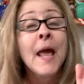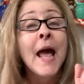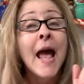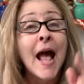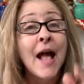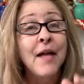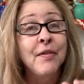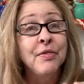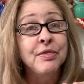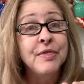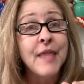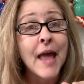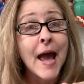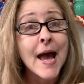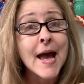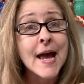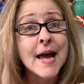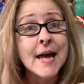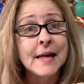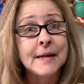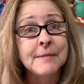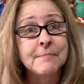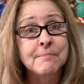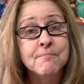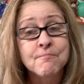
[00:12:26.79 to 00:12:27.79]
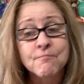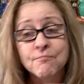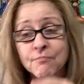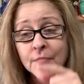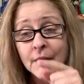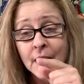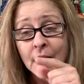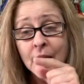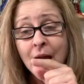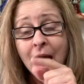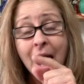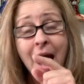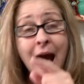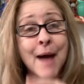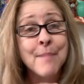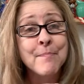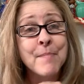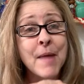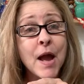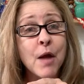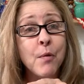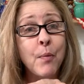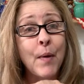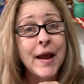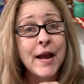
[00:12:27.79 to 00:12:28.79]
And then on
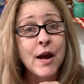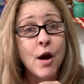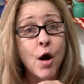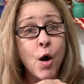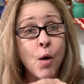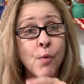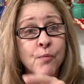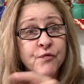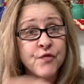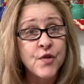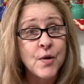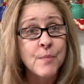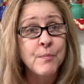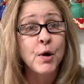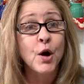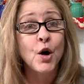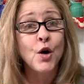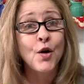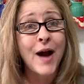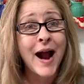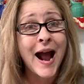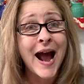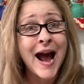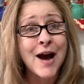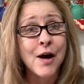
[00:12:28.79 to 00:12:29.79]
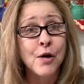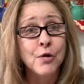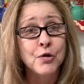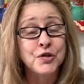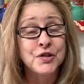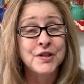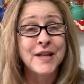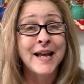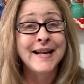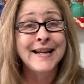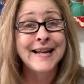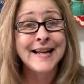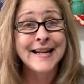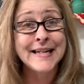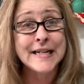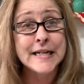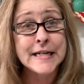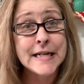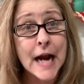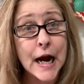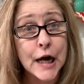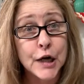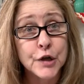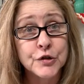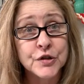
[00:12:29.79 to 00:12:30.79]
my way home from her house, I hit a
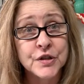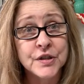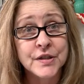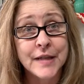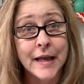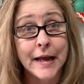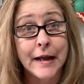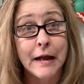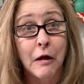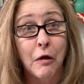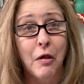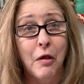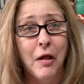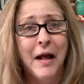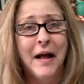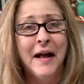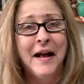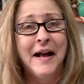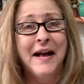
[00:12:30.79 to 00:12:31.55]
yard sale.